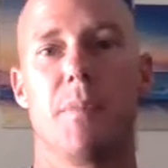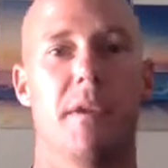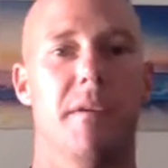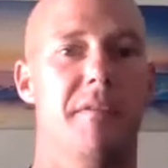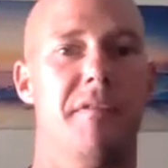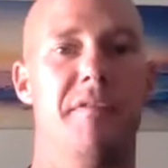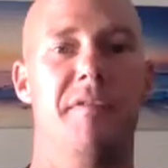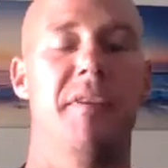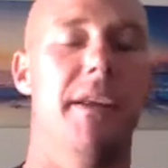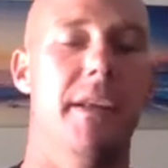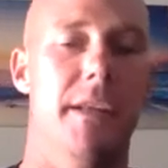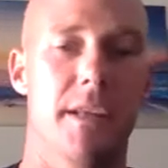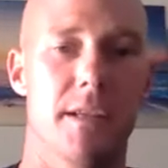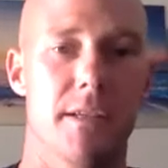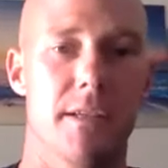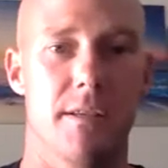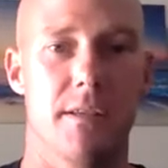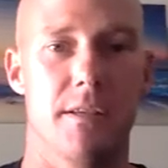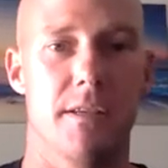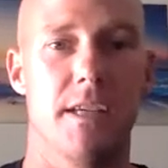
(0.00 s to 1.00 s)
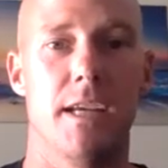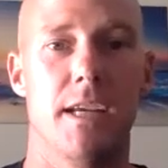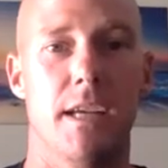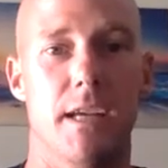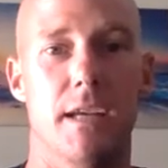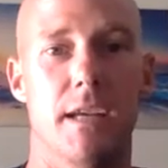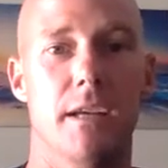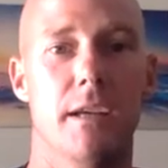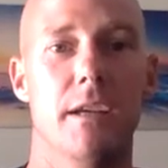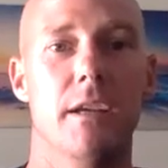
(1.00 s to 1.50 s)
fitness is
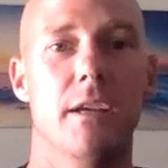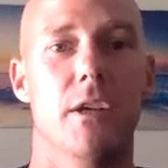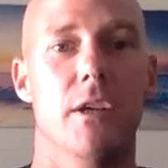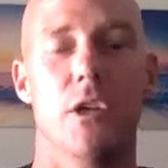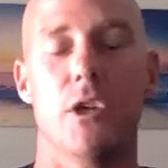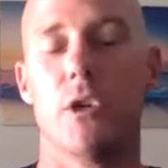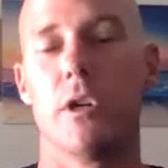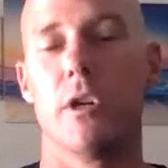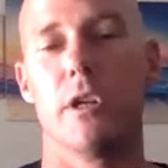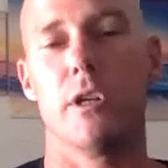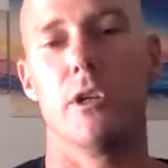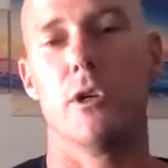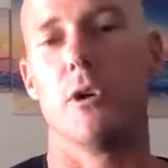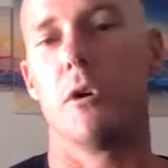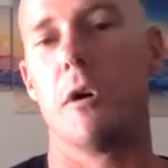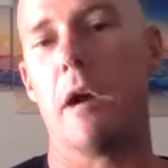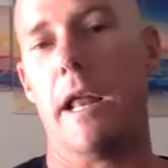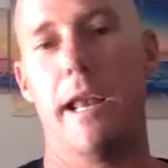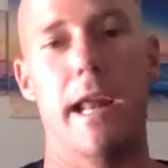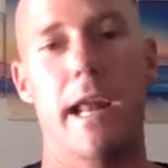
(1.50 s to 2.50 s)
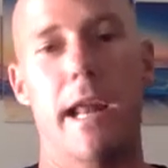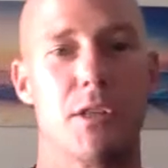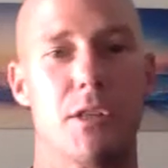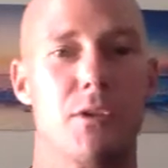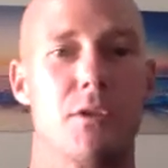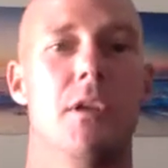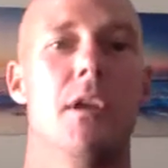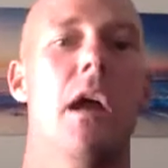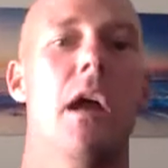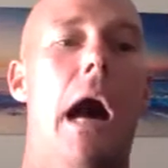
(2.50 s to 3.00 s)
key. You can do, and
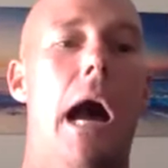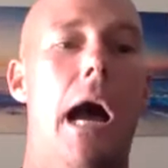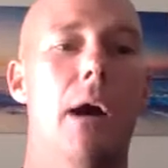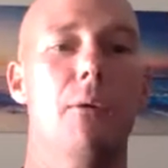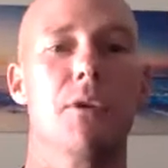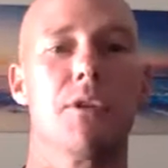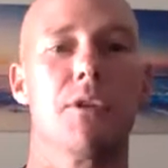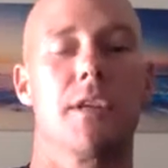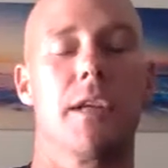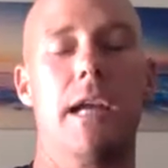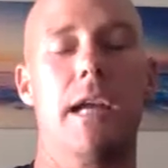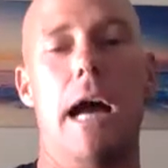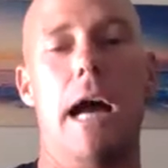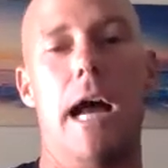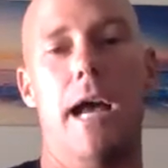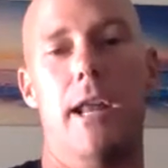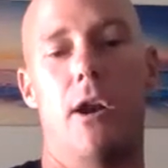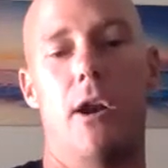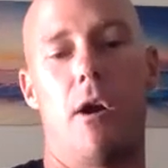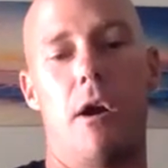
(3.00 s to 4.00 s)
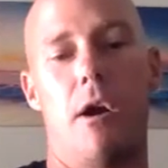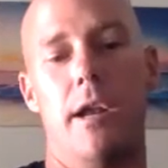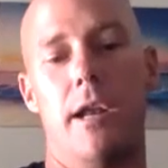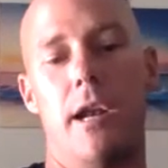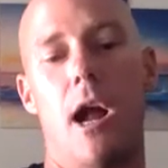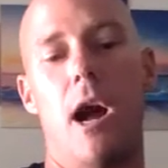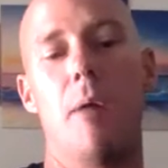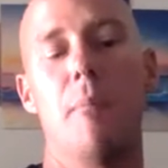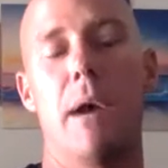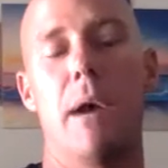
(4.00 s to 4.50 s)
I was the guy in
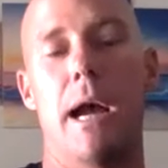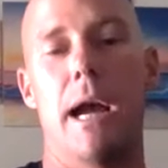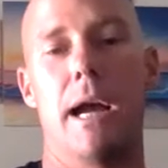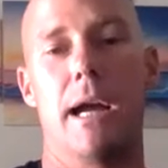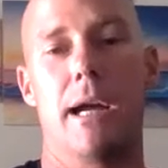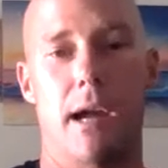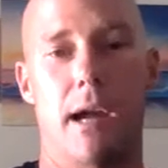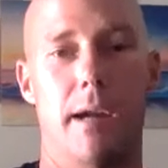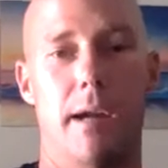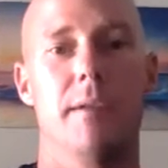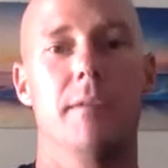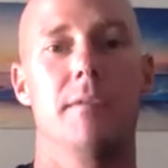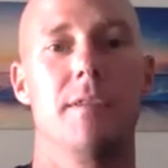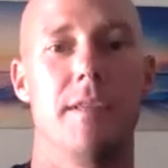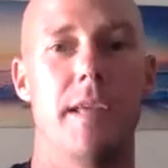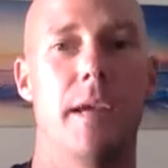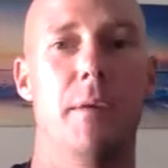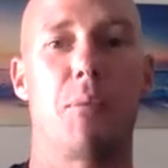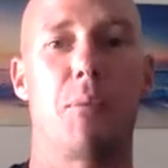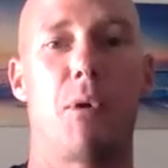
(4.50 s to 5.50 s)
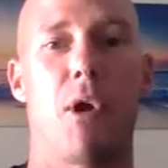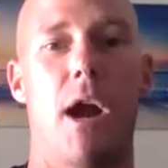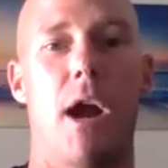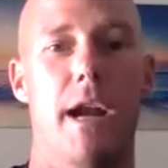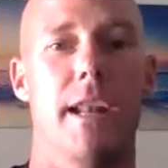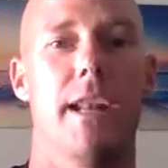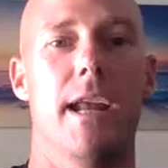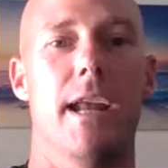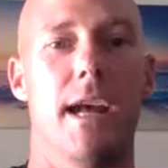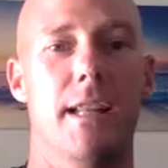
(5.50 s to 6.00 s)
on back. I take pride
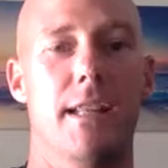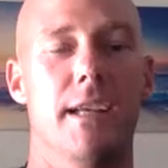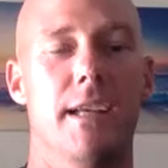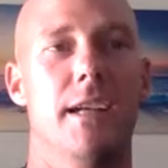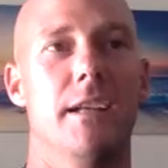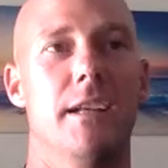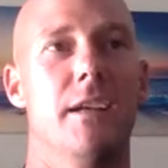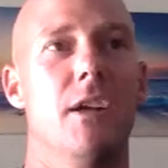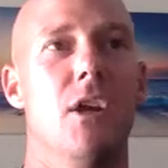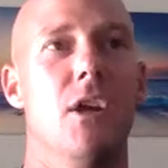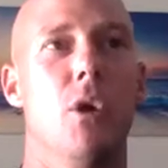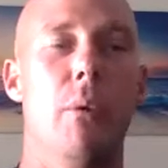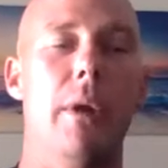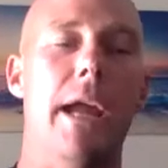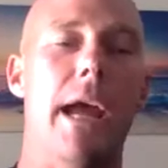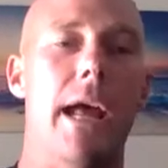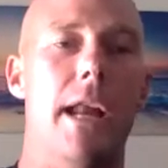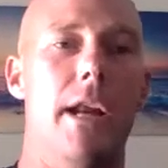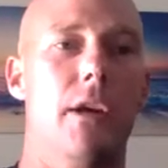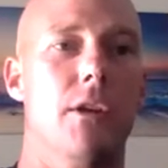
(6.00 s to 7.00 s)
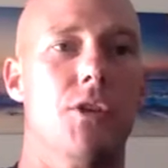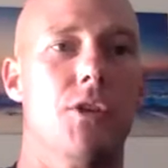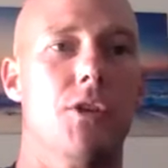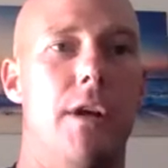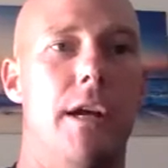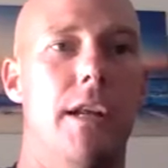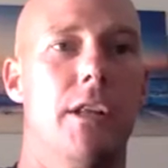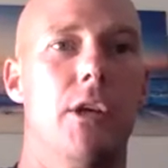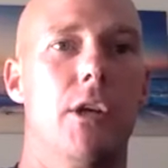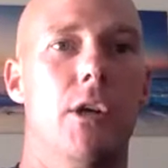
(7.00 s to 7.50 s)
in that we had a good
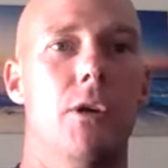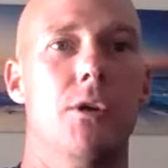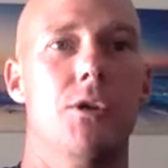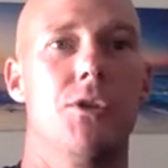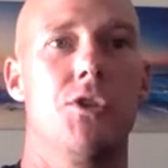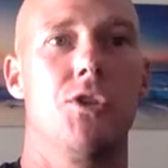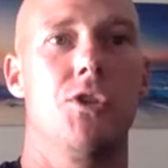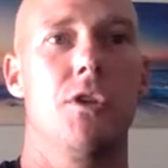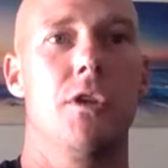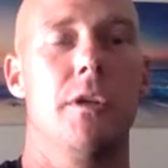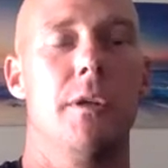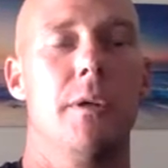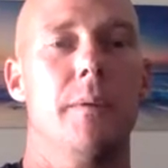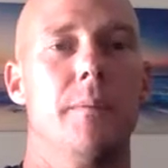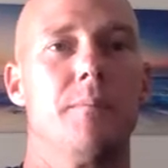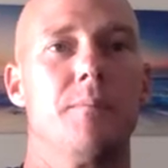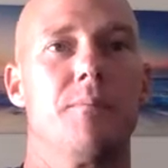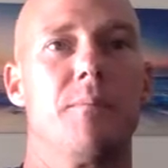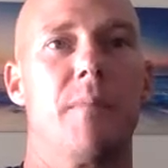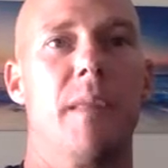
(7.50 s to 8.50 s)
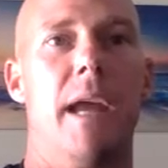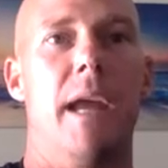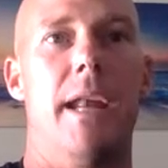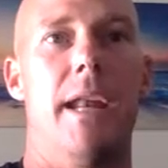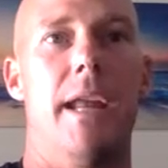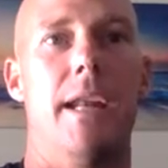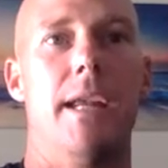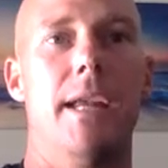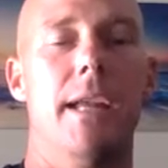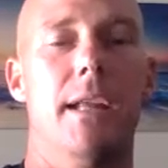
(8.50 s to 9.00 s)
strength coach, and
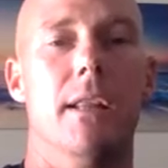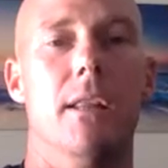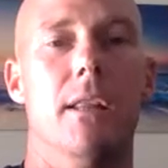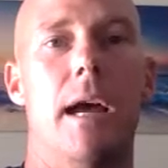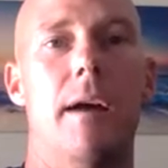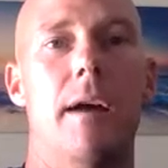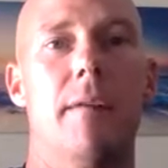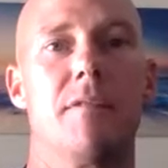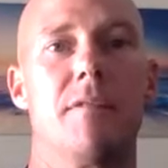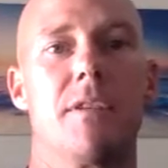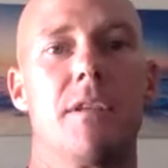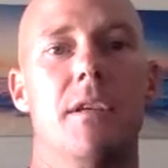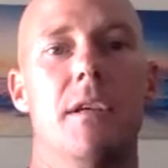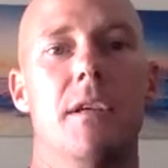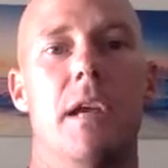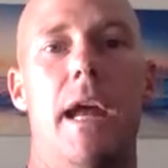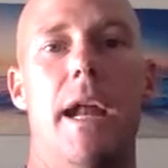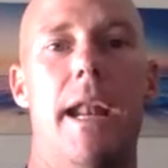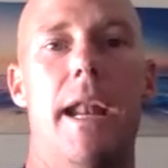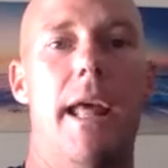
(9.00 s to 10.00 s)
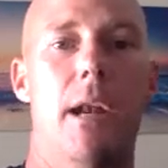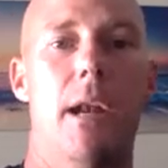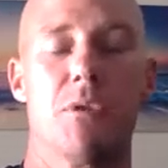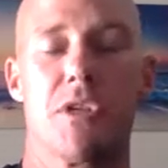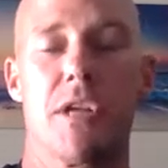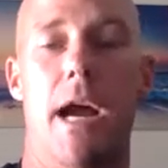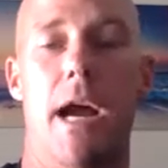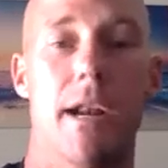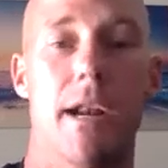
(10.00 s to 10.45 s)
then he left, and then it was kind